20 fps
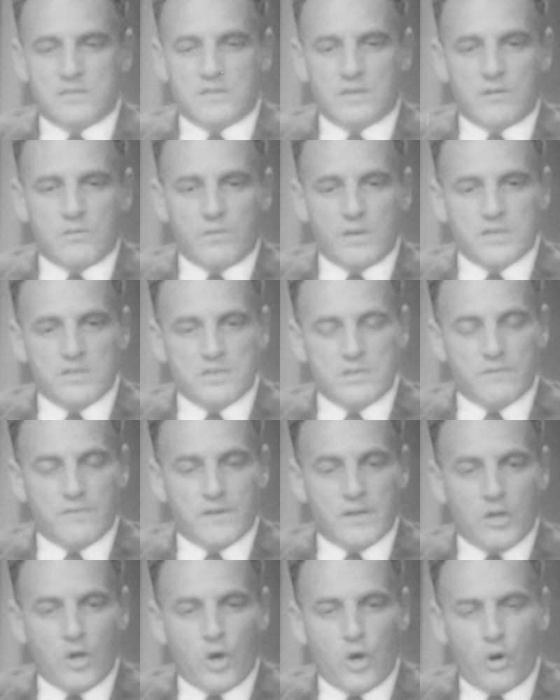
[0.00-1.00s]
it's a question
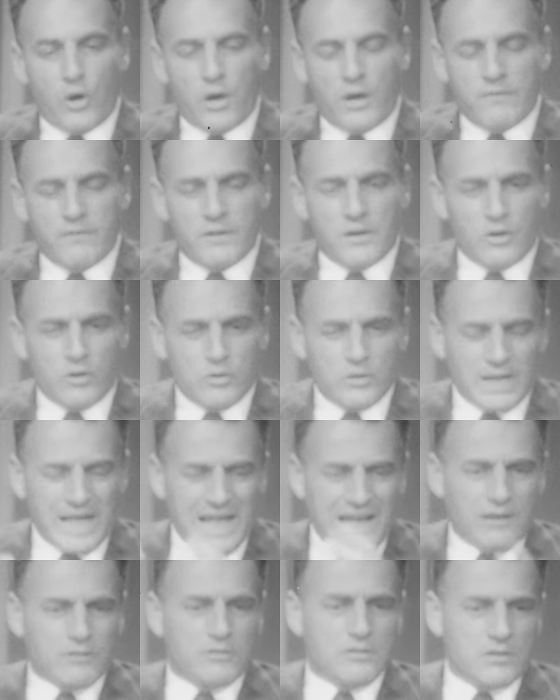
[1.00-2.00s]
of, a whole
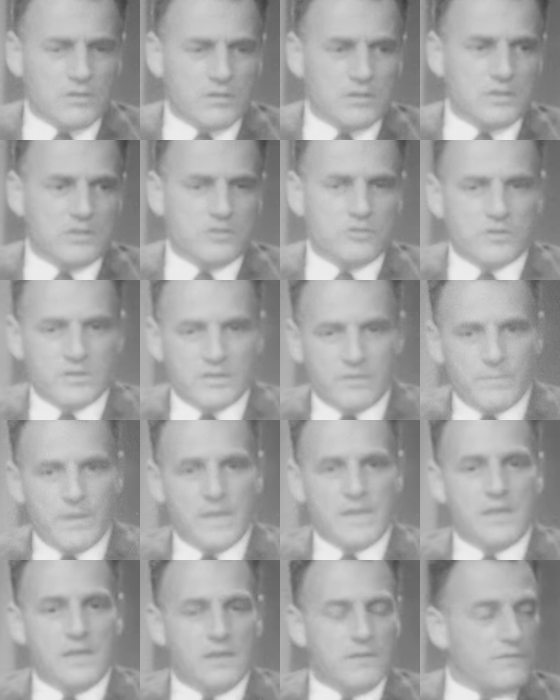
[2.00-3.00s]
outlook toward the
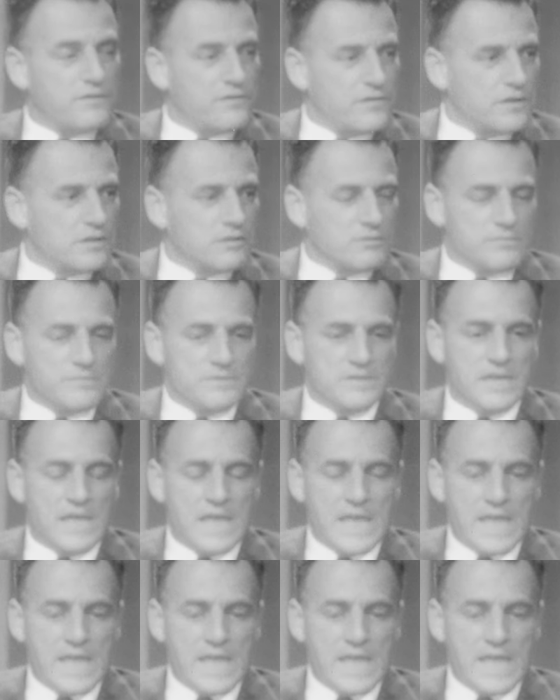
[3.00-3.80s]
making of films.